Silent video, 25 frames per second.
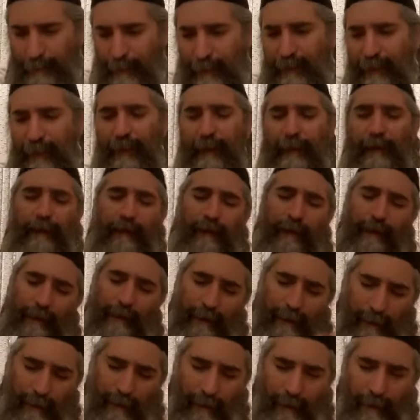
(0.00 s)
speaking,
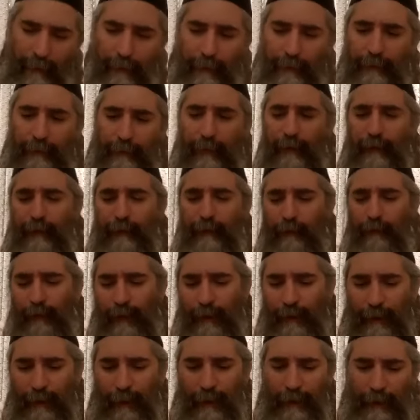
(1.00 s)
the,
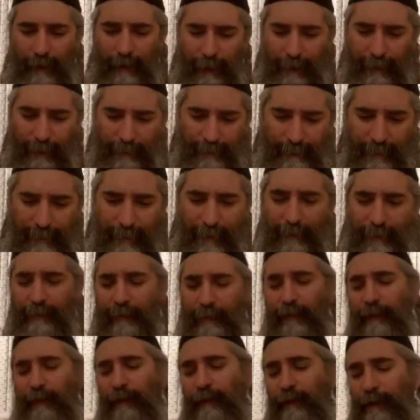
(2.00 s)
like, like I
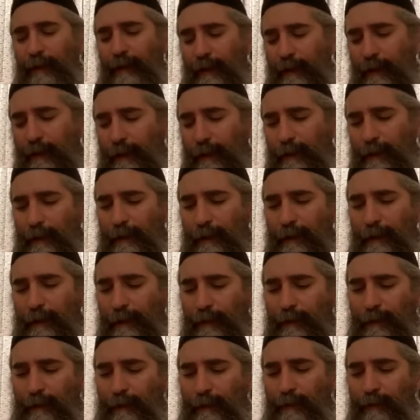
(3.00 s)
said,
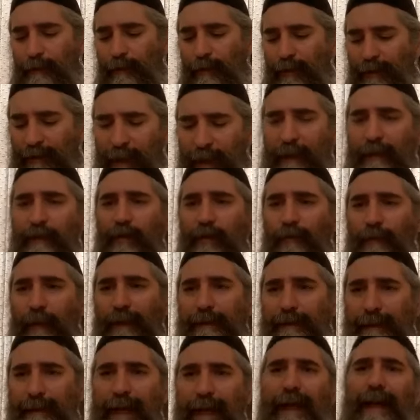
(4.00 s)
uh, we take the
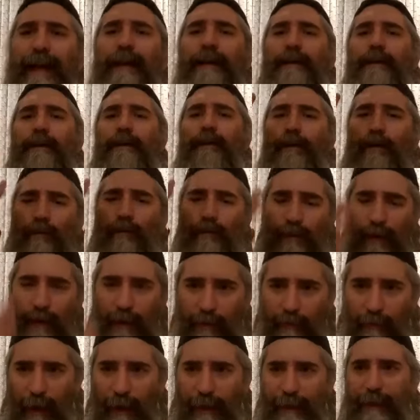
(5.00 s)
matzah, we
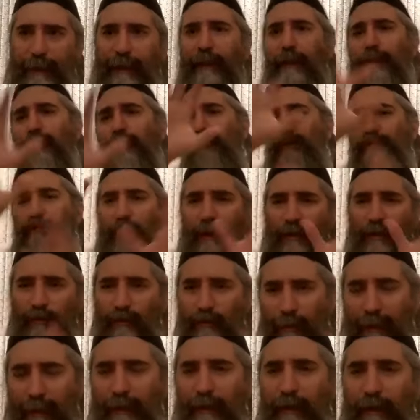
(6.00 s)
crack it, we try
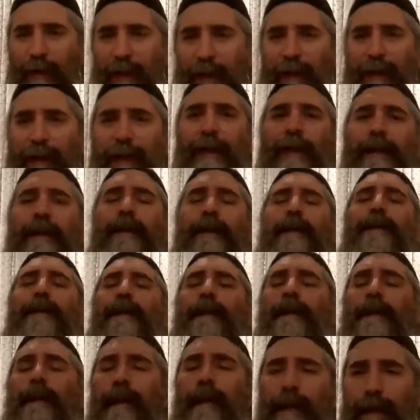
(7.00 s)
to make a hay,
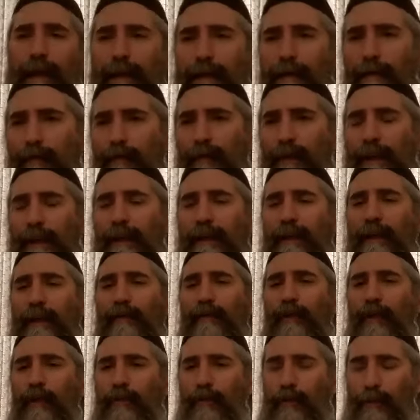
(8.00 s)
and we
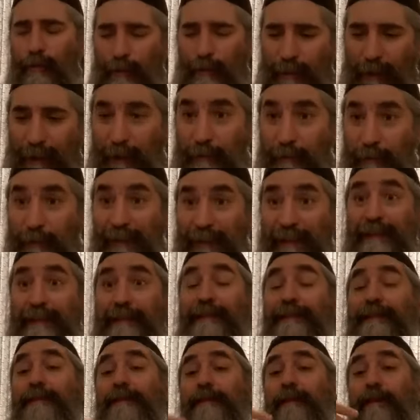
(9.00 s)
the, the big
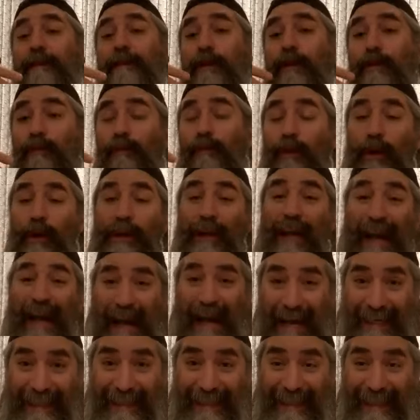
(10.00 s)
piece, we're going to
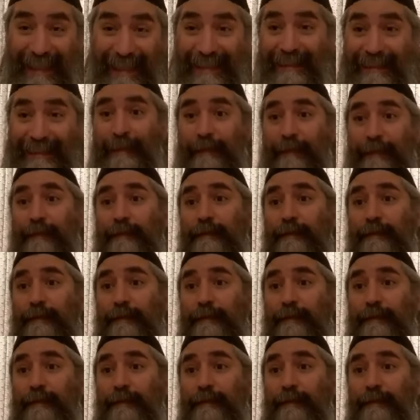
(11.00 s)
hide it.